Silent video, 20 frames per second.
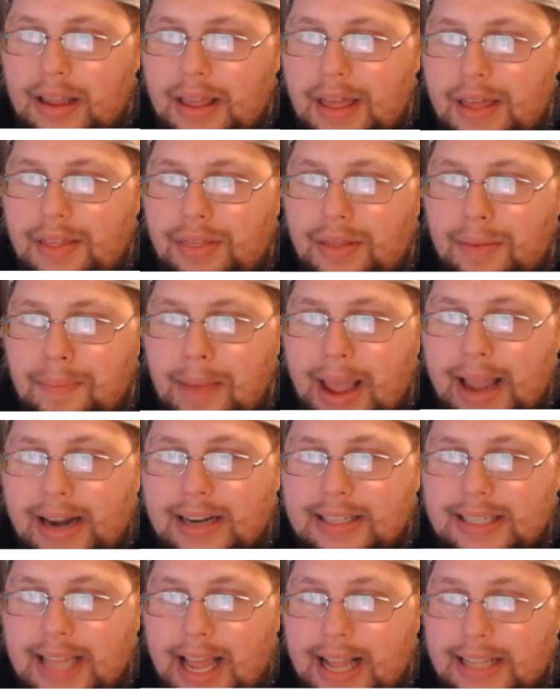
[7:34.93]
the man
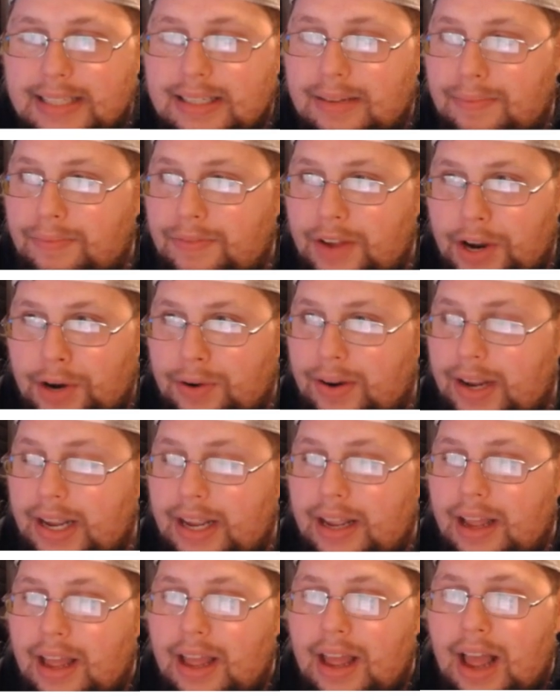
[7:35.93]
has had some very
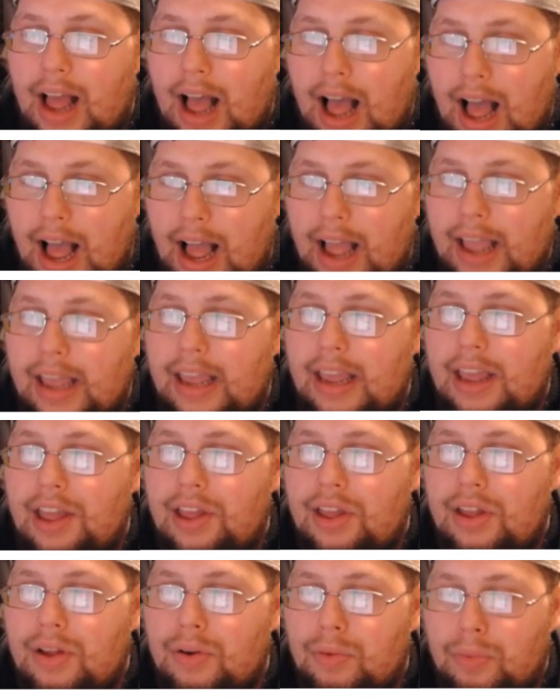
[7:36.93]
high
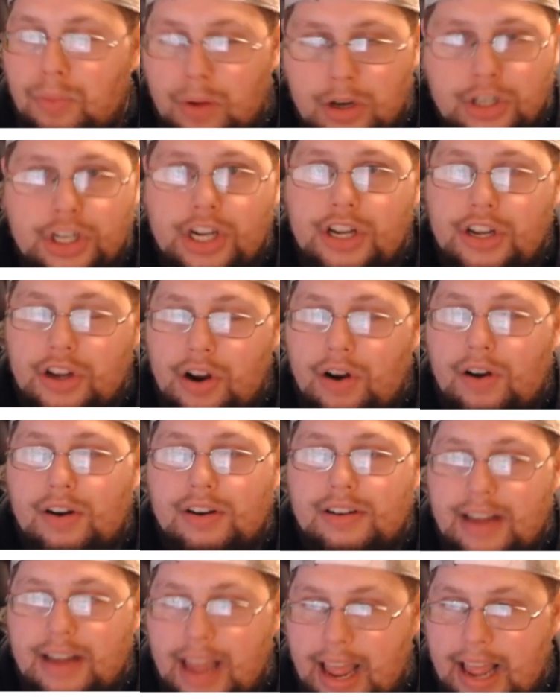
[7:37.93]
rushing
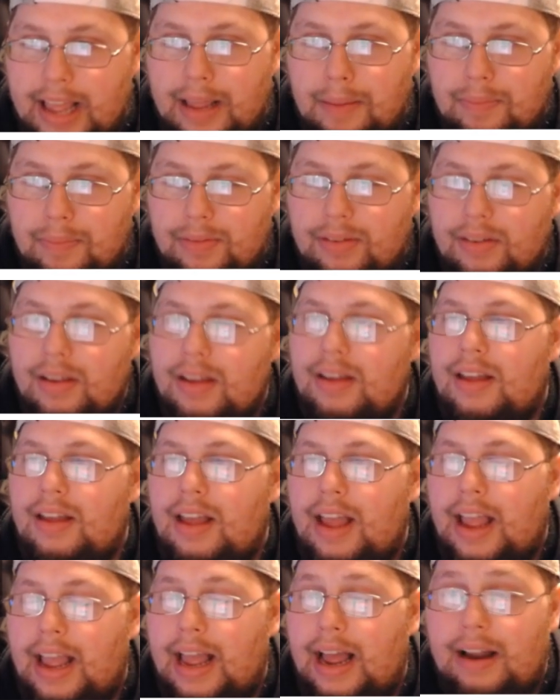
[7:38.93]
yard games,
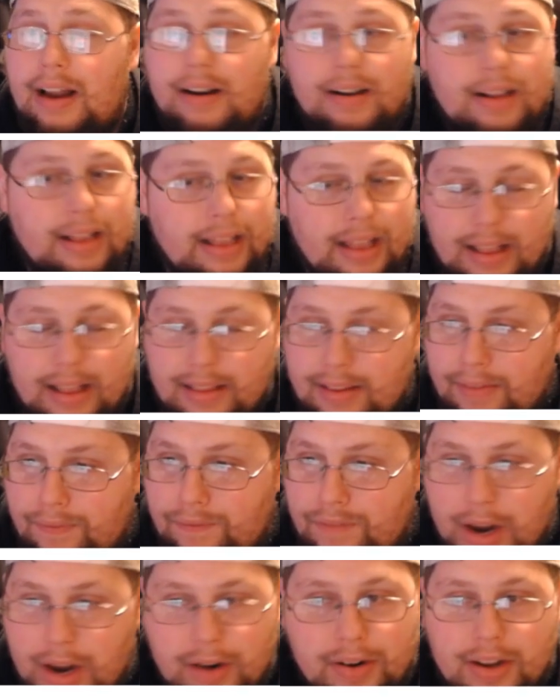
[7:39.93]
and it's a
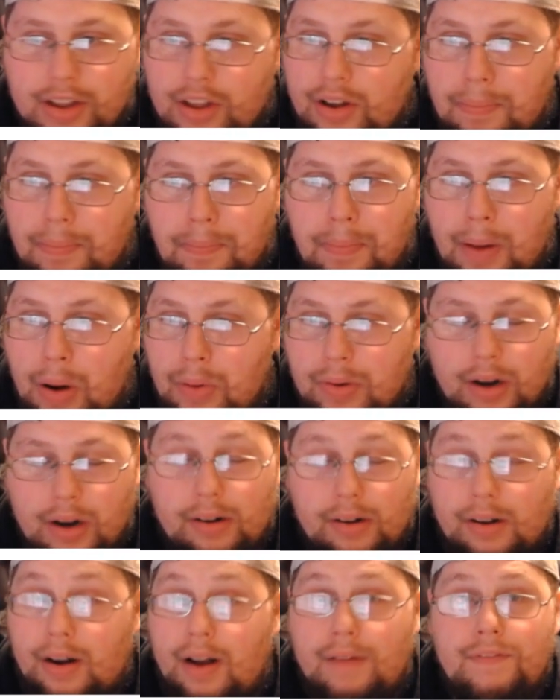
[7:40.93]
very good
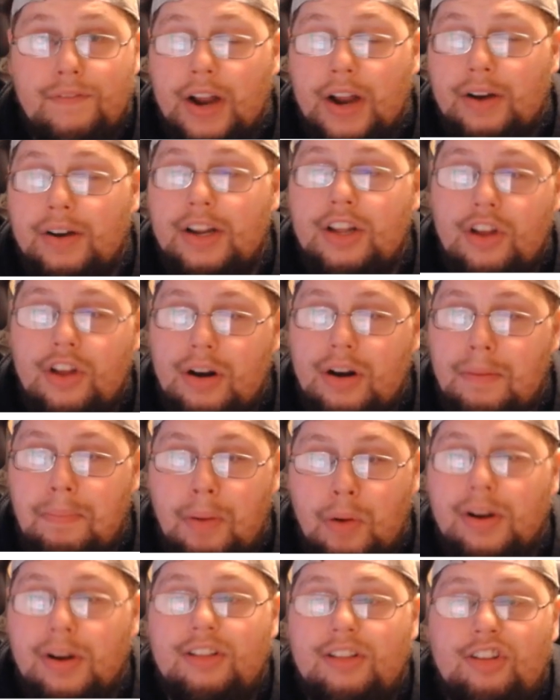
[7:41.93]

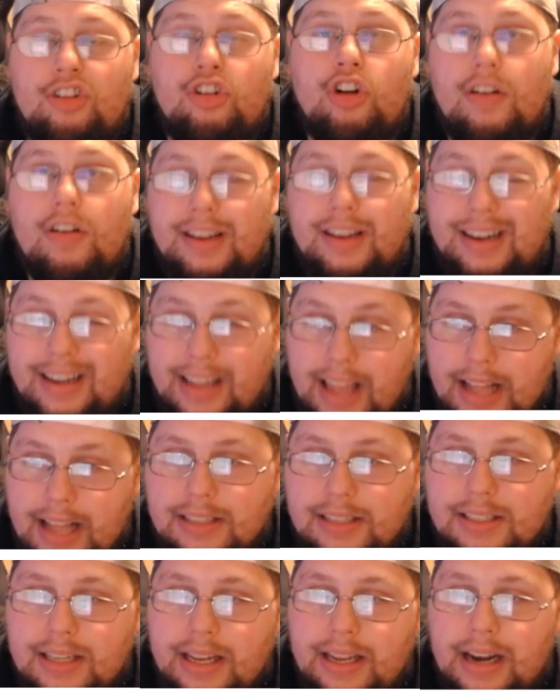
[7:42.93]
opponent to target
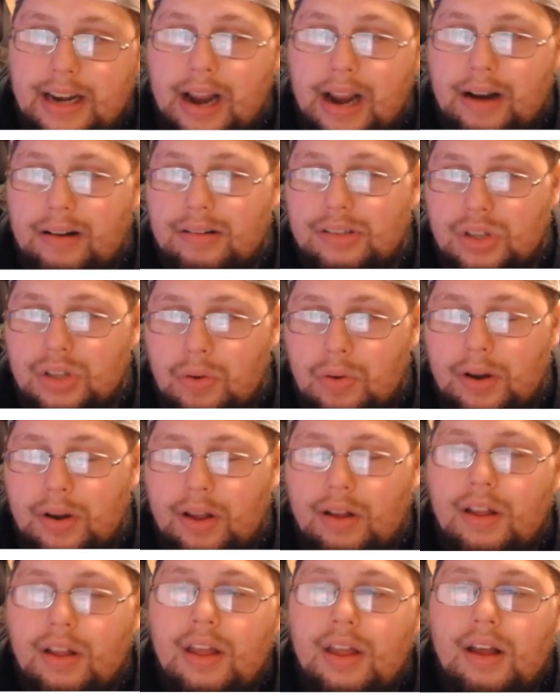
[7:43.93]
against in Arizona.
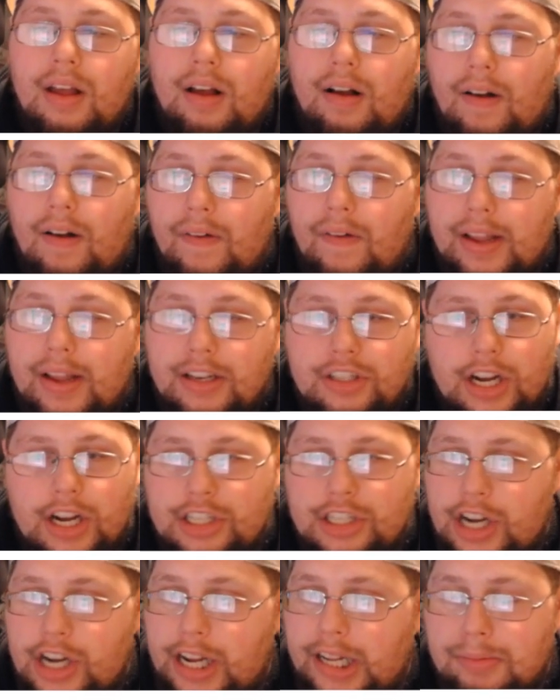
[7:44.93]
And Josh
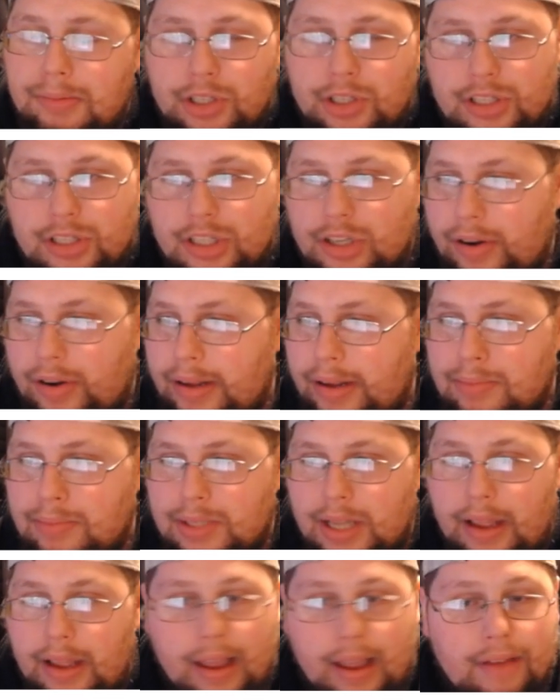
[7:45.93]
Jacobs just screams
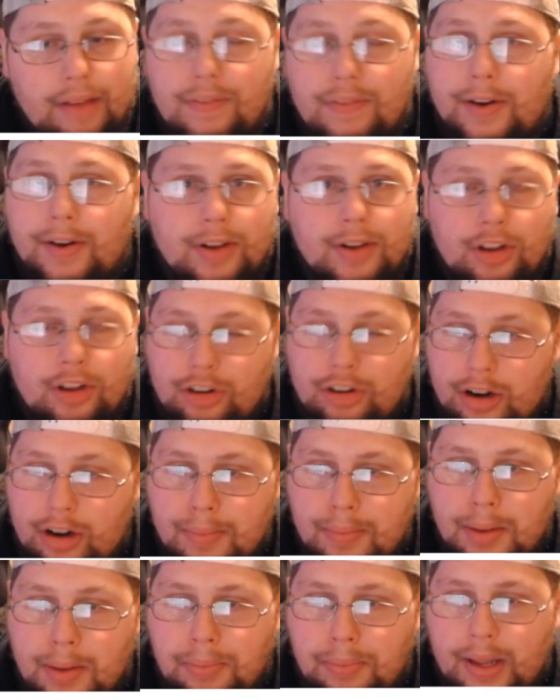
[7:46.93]
a very good
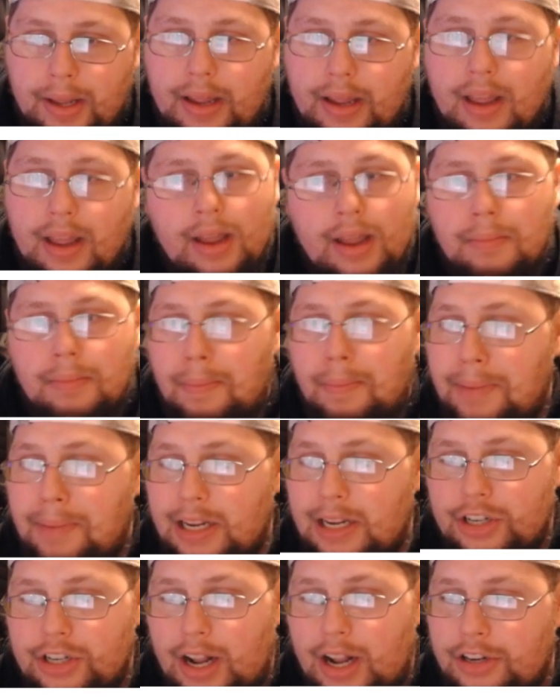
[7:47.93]
tournament play. But
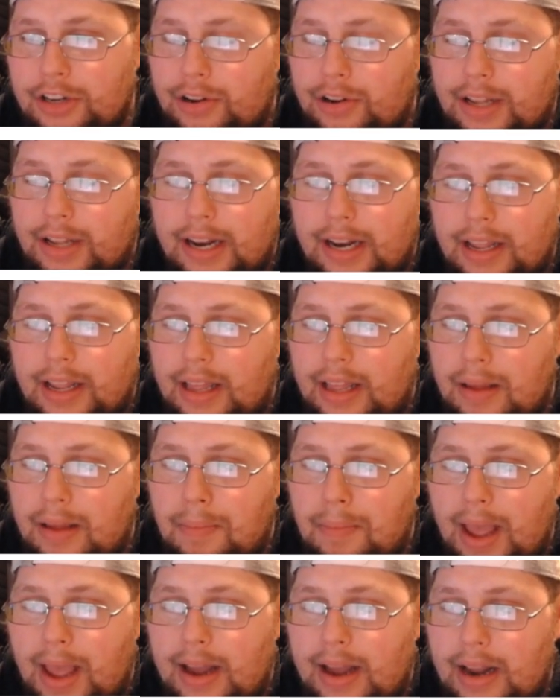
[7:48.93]
Bijan, you're getting him
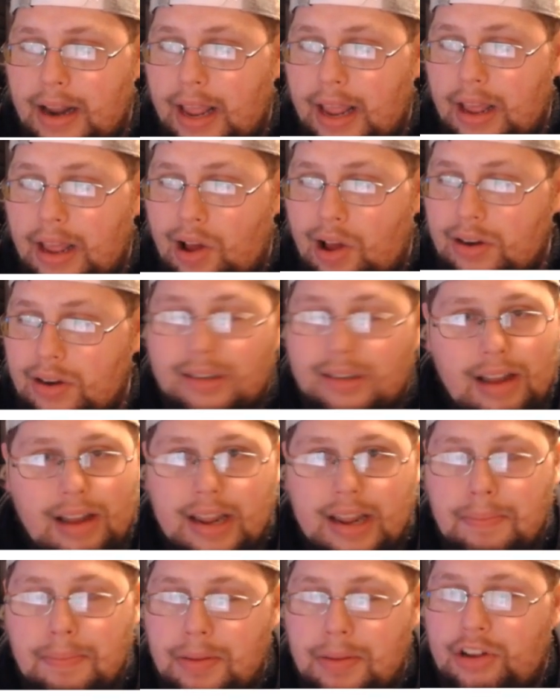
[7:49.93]
at a
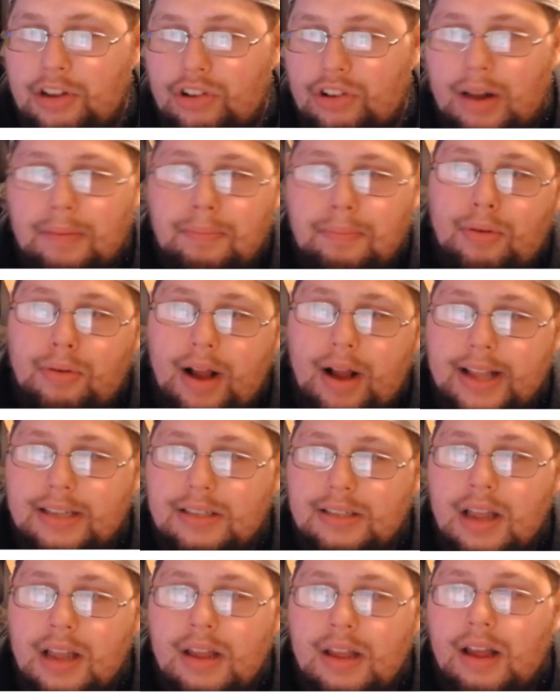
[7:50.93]
unlike Bijan price
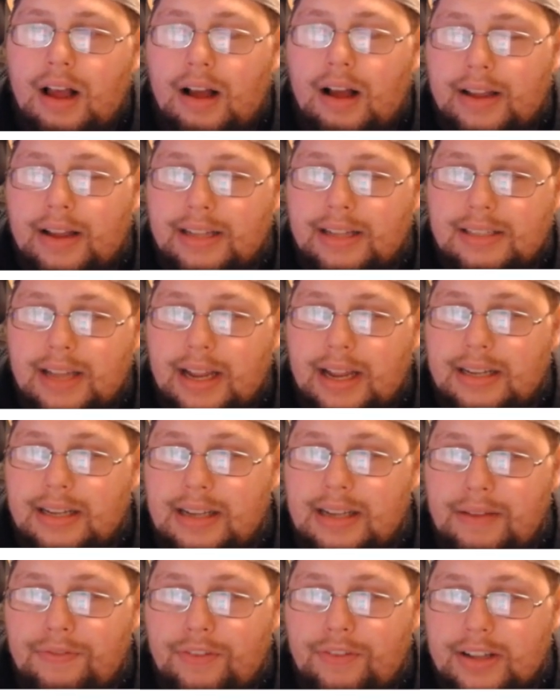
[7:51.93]
against a
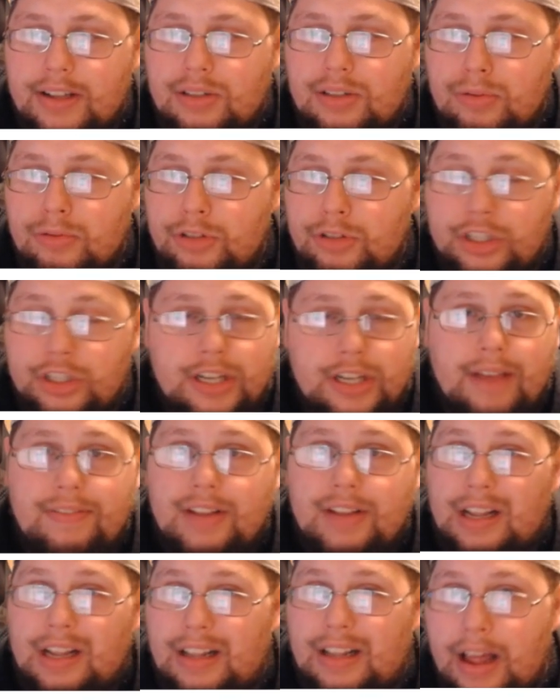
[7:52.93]
defense who
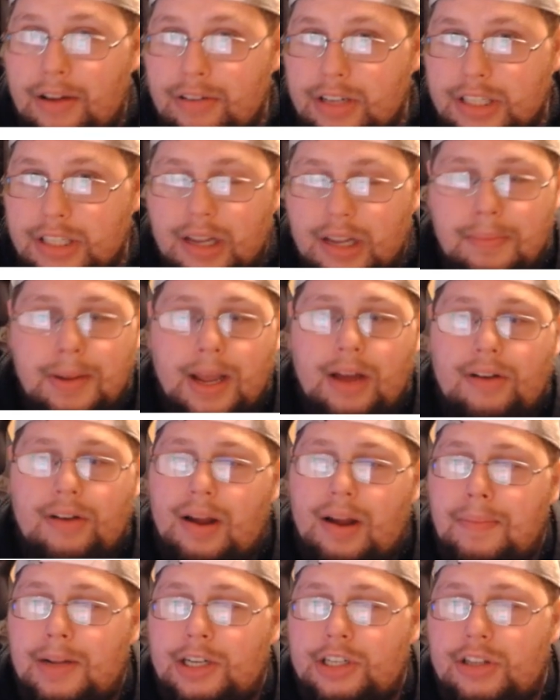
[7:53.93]
Jadeveon Clowney's going to be out. I
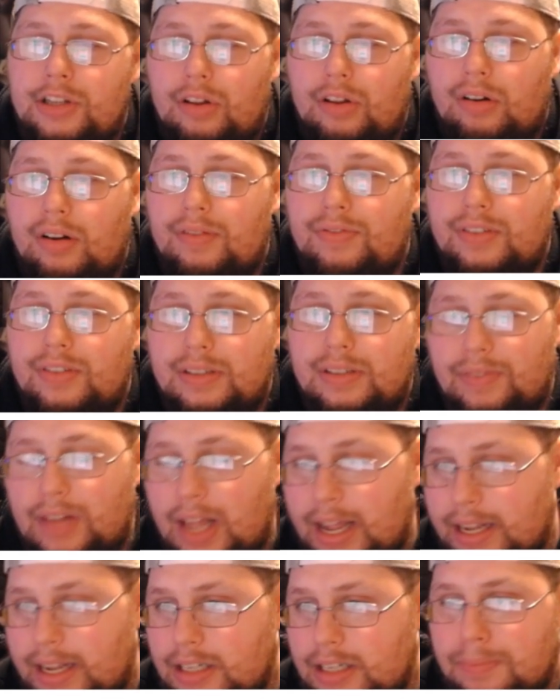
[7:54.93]
mentioned their offensive
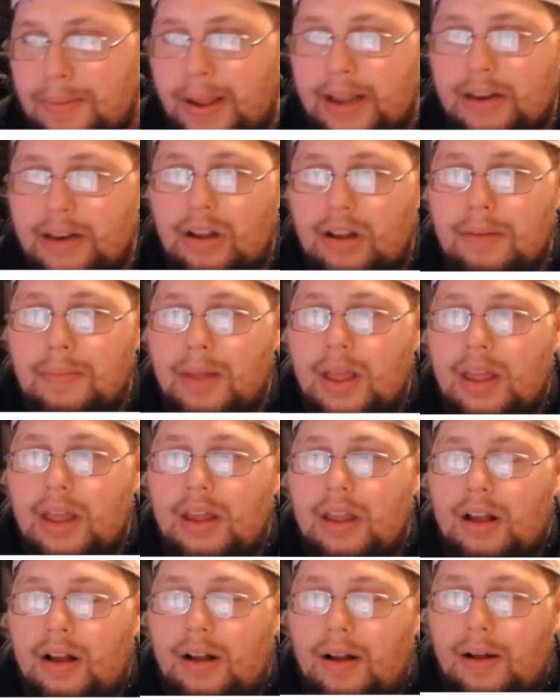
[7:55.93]
line is banged up.
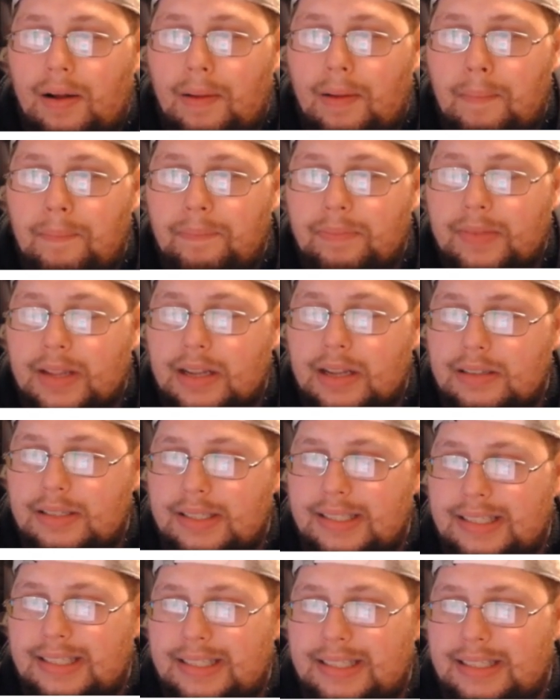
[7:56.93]

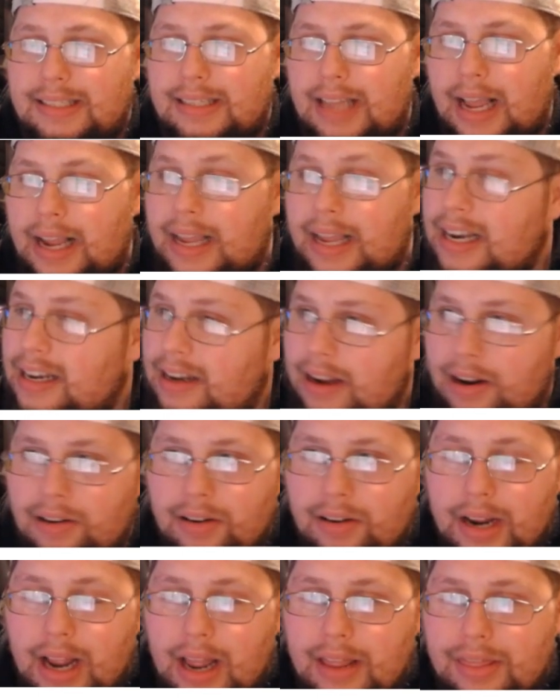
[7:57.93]

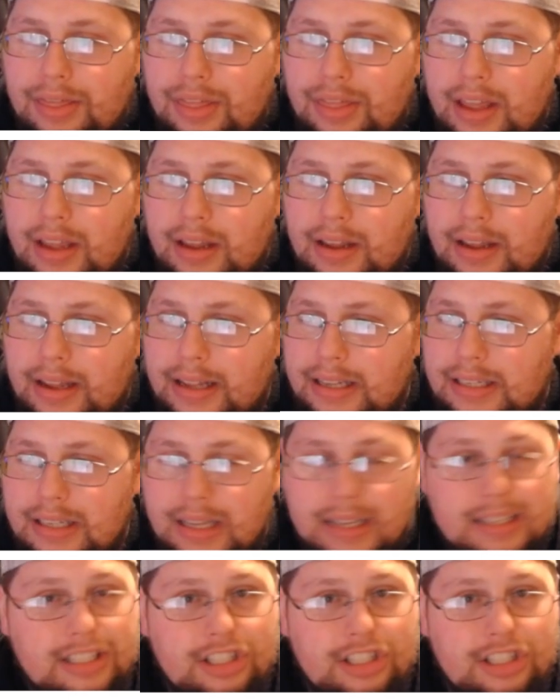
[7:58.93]
Secondary, I think, is